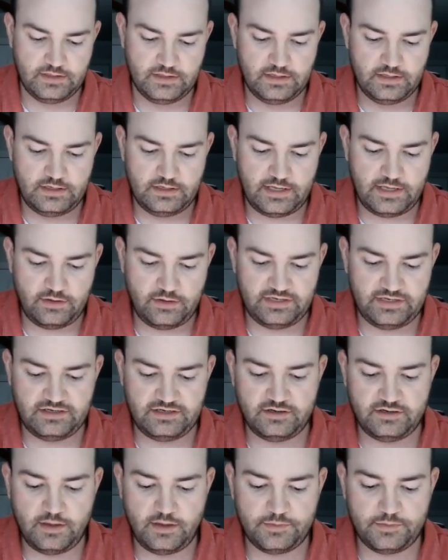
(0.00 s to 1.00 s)
Now I need
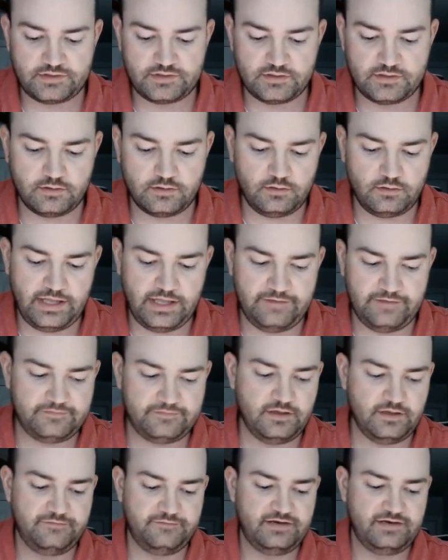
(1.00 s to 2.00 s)
a number to the
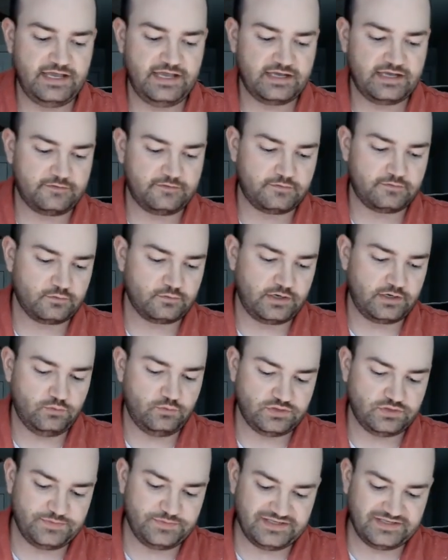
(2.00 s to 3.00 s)
left of negative 3,
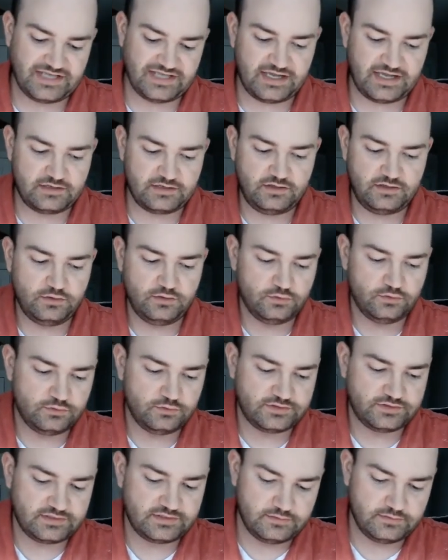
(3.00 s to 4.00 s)
which means I can
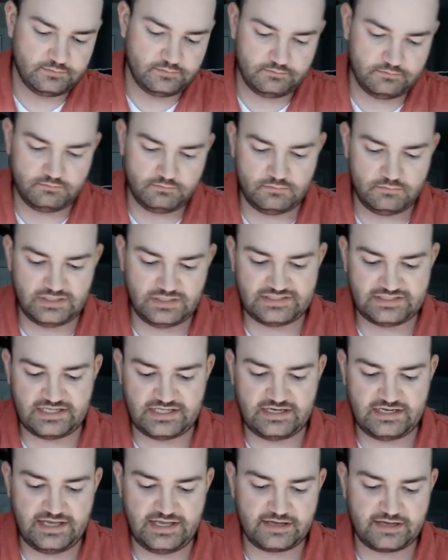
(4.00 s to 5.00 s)
use, let's
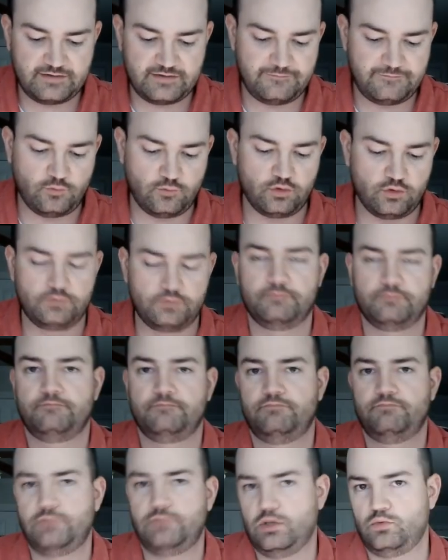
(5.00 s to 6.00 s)
say, negative 4.
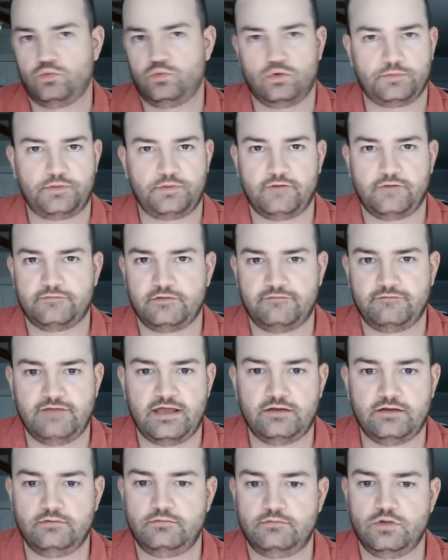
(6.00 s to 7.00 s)
That would work perfectly
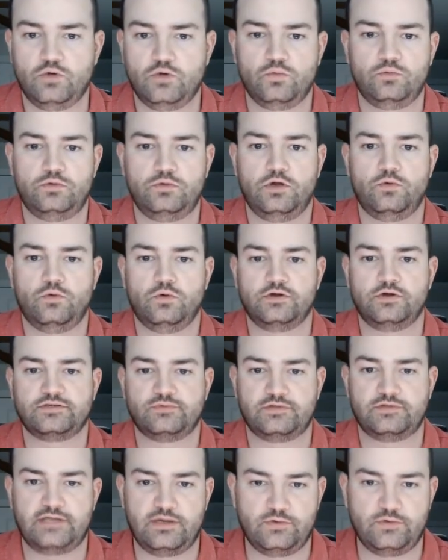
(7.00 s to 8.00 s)
fine. No worries
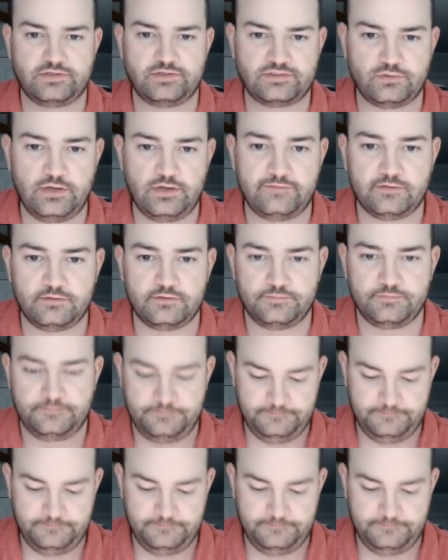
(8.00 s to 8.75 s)
with that whatsoever.